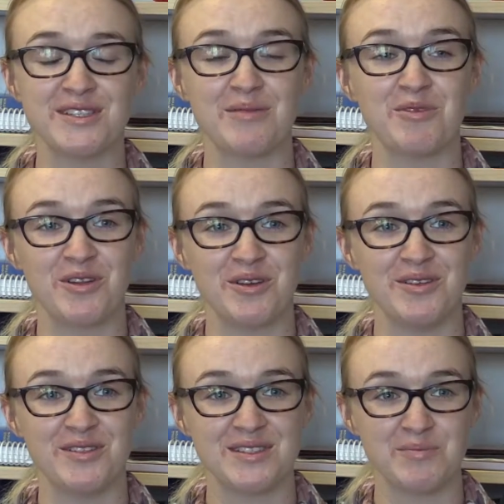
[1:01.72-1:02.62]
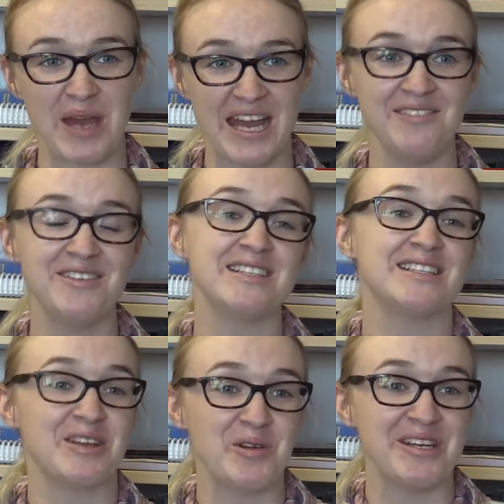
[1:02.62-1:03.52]
some of those behaviours,
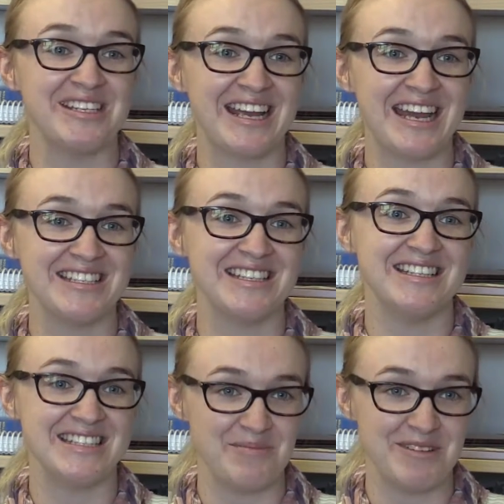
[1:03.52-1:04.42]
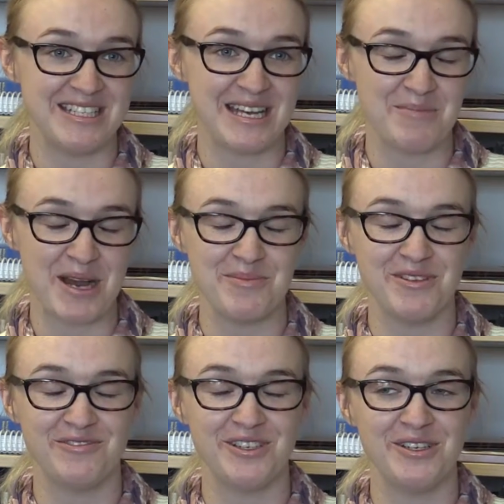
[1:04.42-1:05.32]
that's a good indication that DBT might be
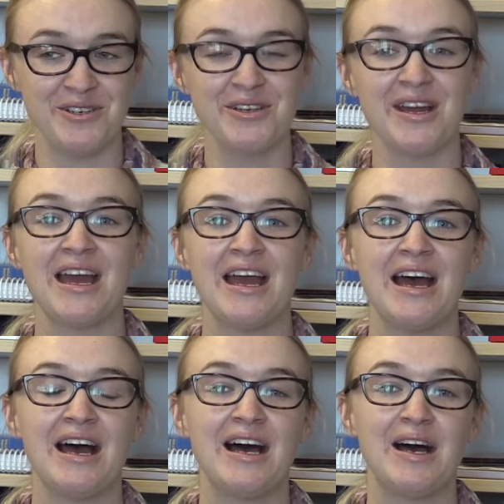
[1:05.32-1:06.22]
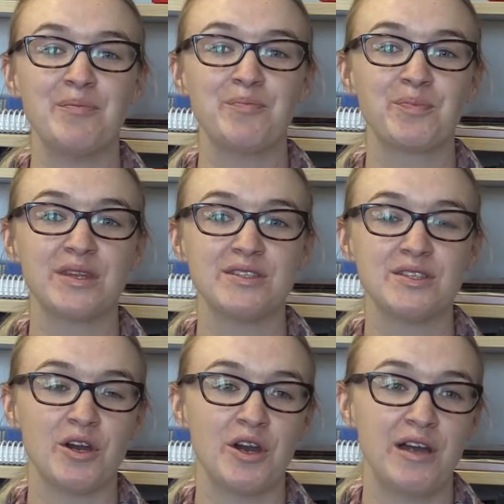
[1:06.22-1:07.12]
for you.
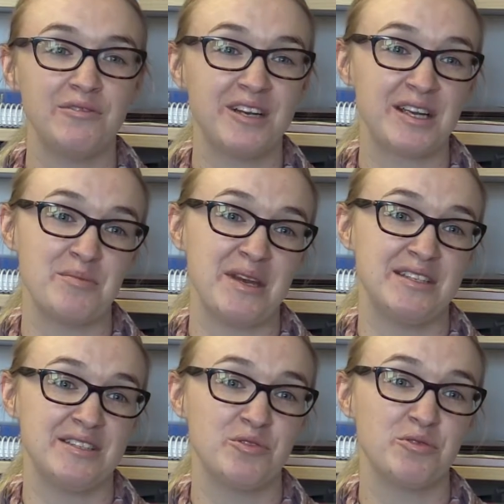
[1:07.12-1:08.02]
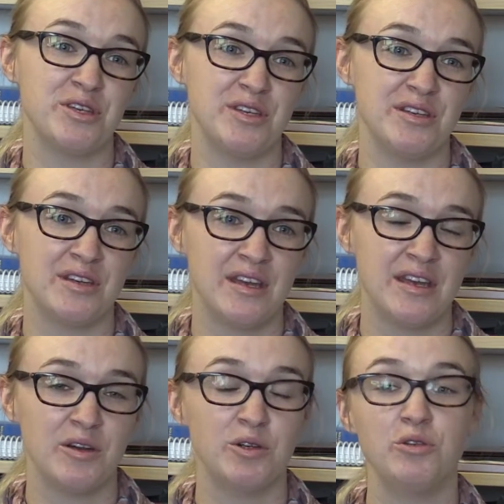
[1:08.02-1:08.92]
So I'd recommend talking
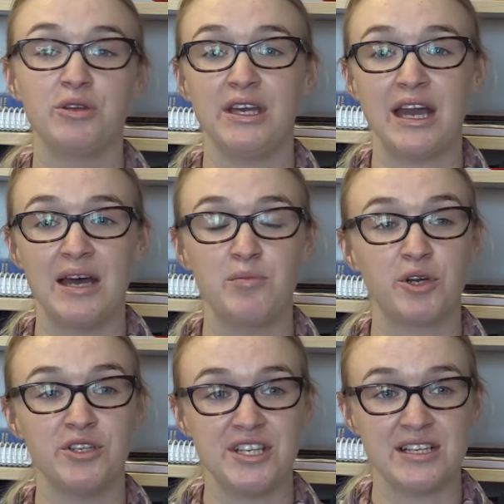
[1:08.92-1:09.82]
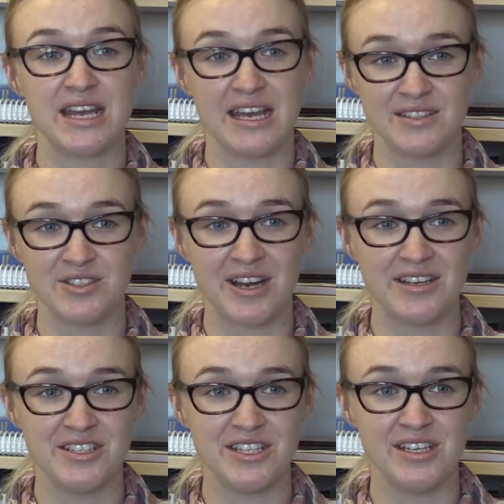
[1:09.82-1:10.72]
or looking at Project Air
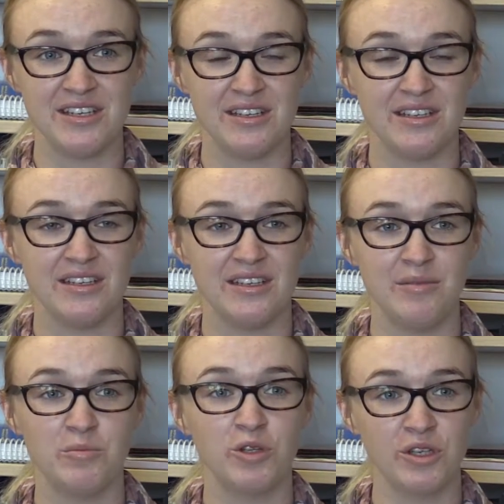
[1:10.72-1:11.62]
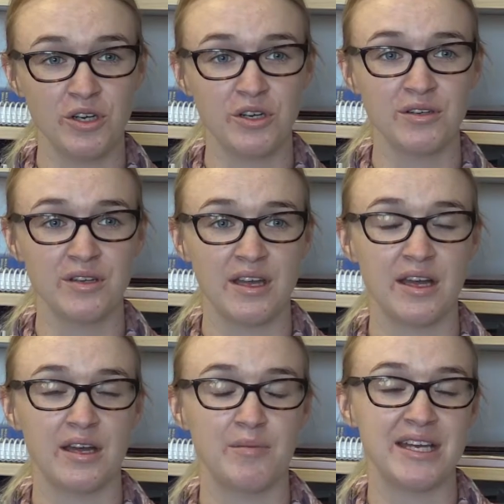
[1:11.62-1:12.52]
Strategy in Wollongong
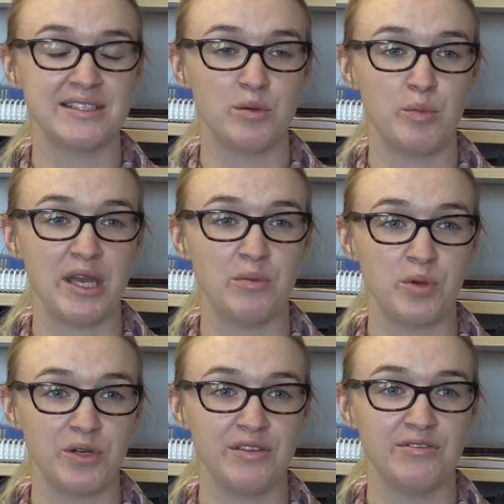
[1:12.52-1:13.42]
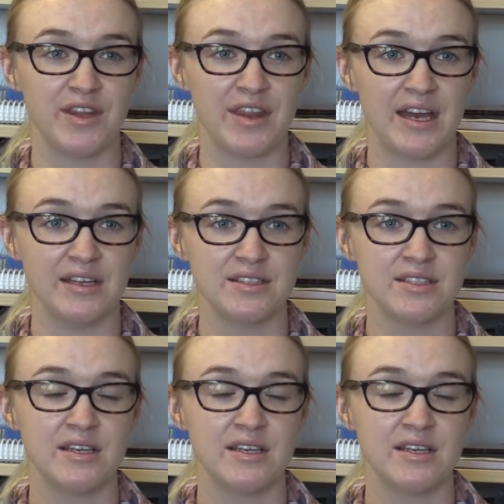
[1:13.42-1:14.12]
as a peak body for that.